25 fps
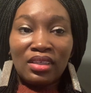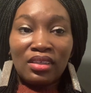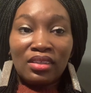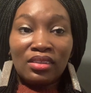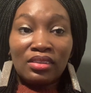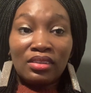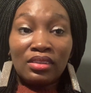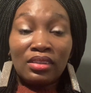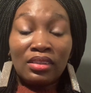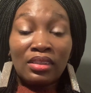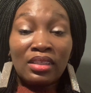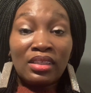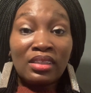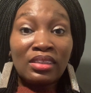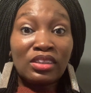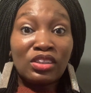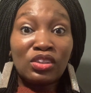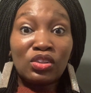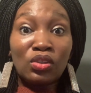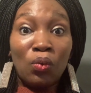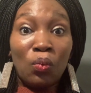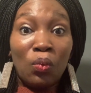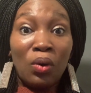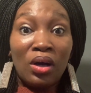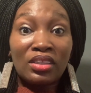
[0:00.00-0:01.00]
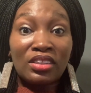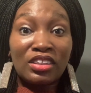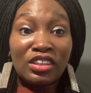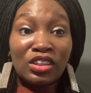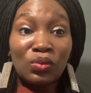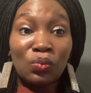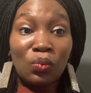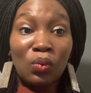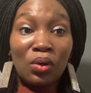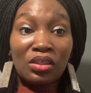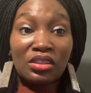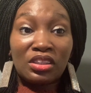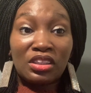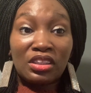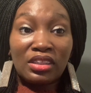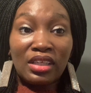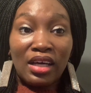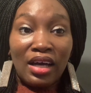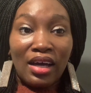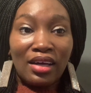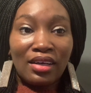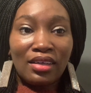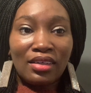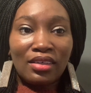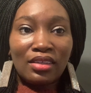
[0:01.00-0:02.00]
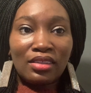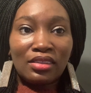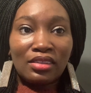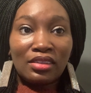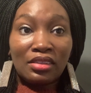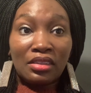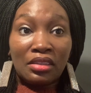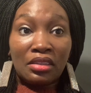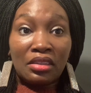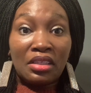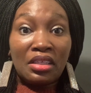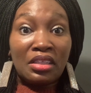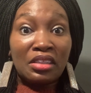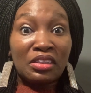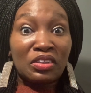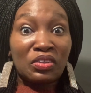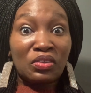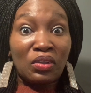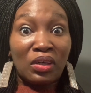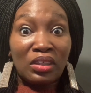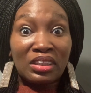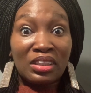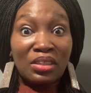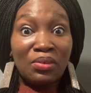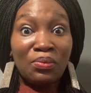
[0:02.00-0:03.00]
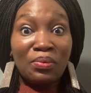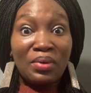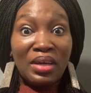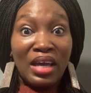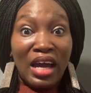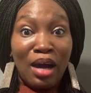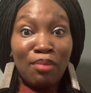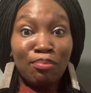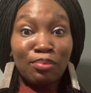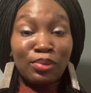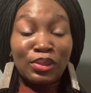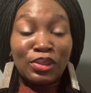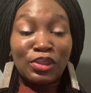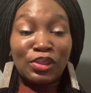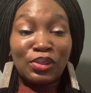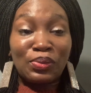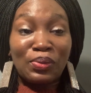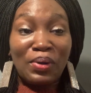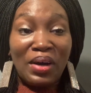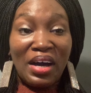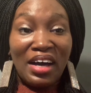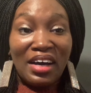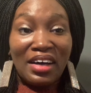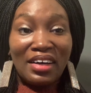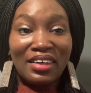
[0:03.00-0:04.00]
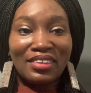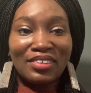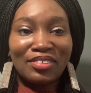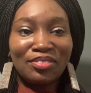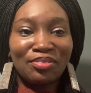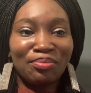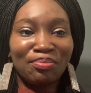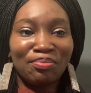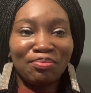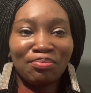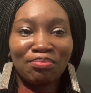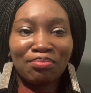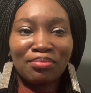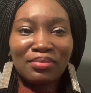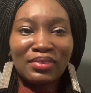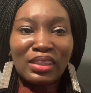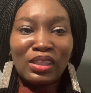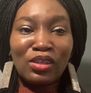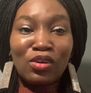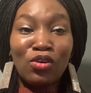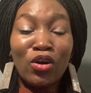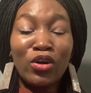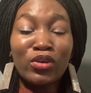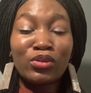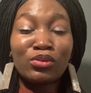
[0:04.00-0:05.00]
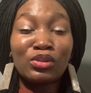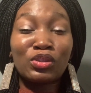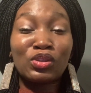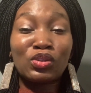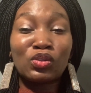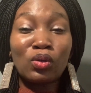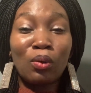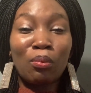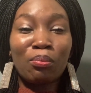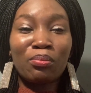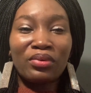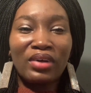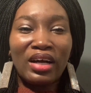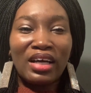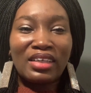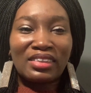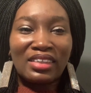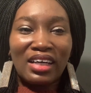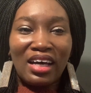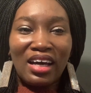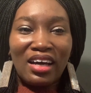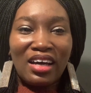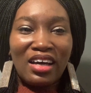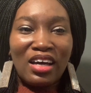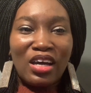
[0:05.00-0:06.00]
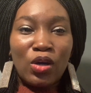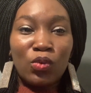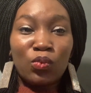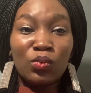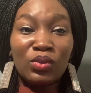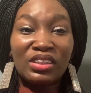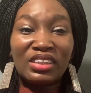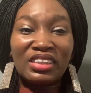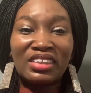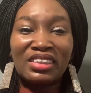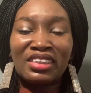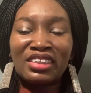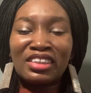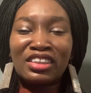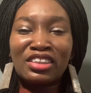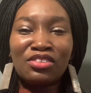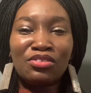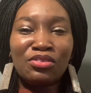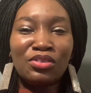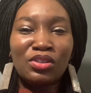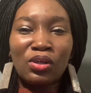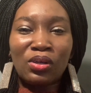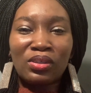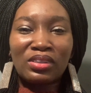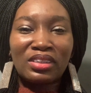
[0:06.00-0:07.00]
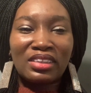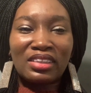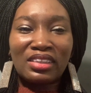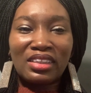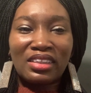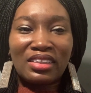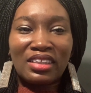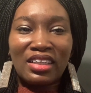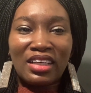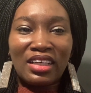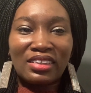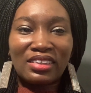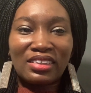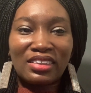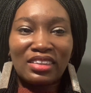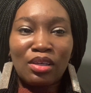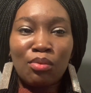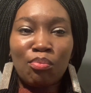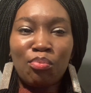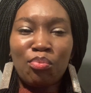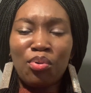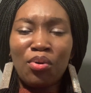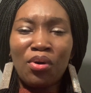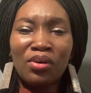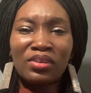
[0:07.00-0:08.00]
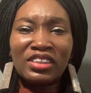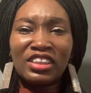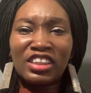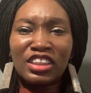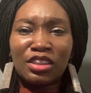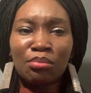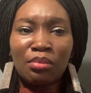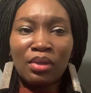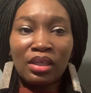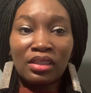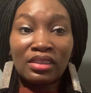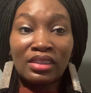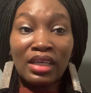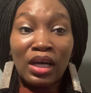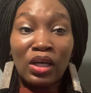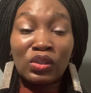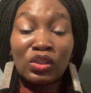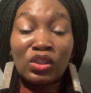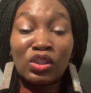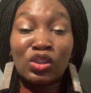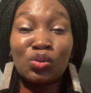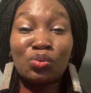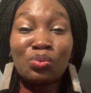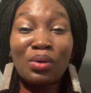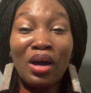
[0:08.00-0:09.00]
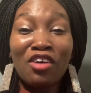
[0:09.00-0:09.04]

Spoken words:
She thinks no one is watching her. She thinks nothing will happen to her. God will surprise her with serious sickness, punishment that it will